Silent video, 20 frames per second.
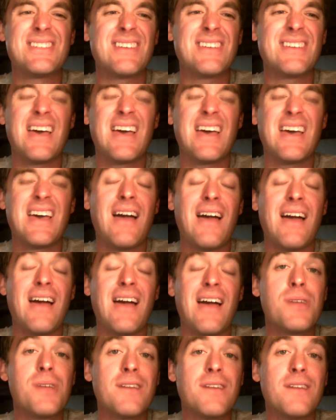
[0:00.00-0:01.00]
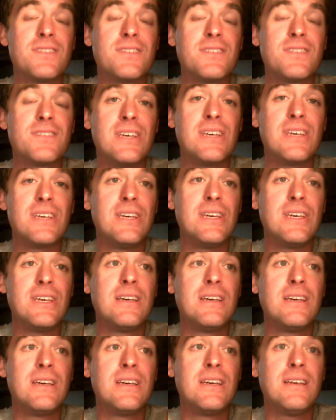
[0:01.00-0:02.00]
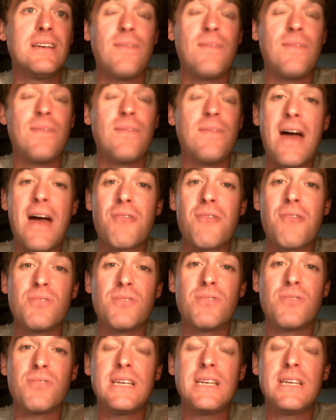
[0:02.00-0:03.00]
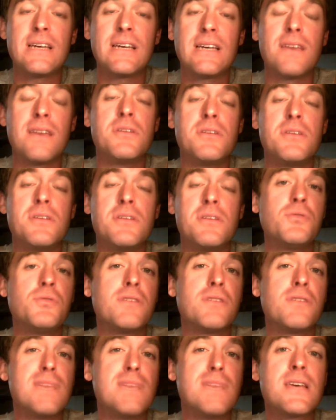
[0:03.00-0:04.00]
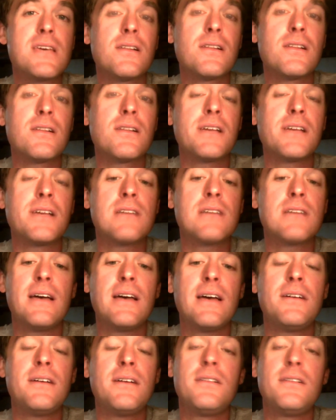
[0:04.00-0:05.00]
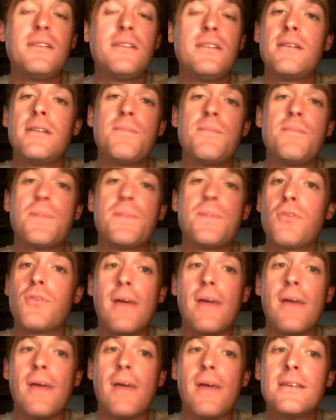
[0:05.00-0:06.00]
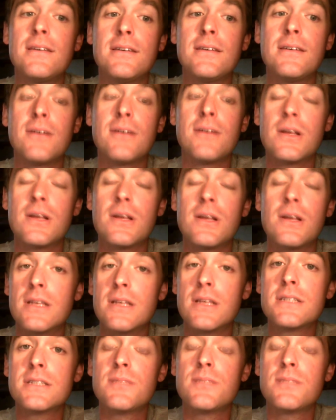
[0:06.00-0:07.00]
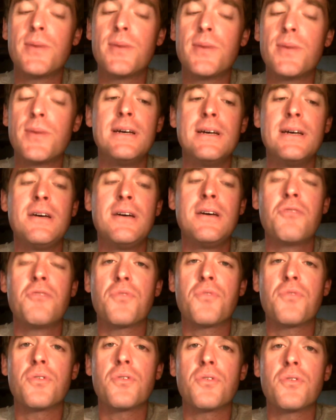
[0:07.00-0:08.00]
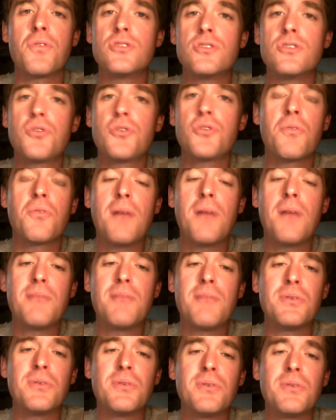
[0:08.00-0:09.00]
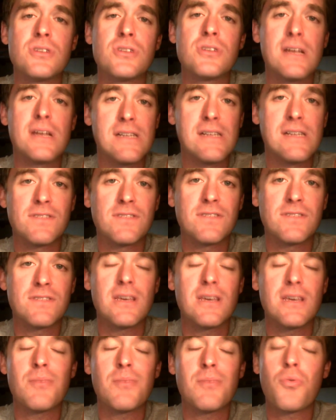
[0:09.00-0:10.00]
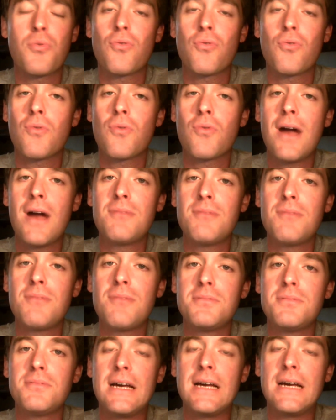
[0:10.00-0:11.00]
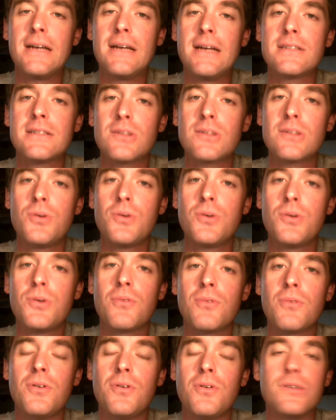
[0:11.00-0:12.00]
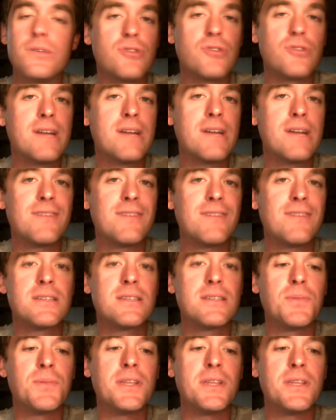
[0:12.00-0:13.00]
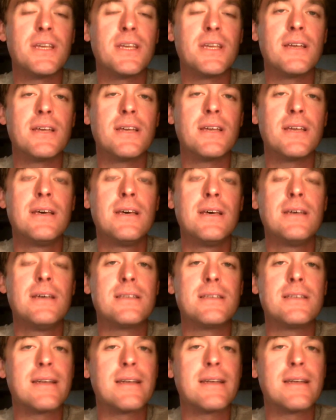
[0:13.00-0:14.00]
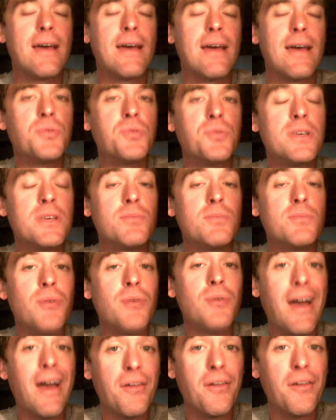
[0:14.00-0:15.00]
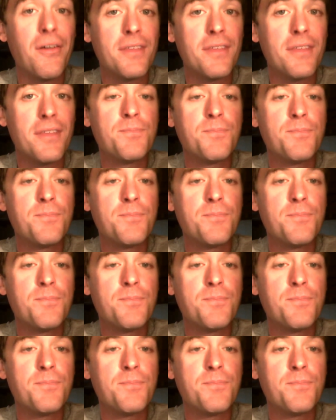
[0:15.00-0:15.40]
I would have to say not really. I mean, if you can make it a lifestyle, great, it is, but for the general population, I'd have to say probably not. Slow your roll and try to find something that is going to help you keep you healthy.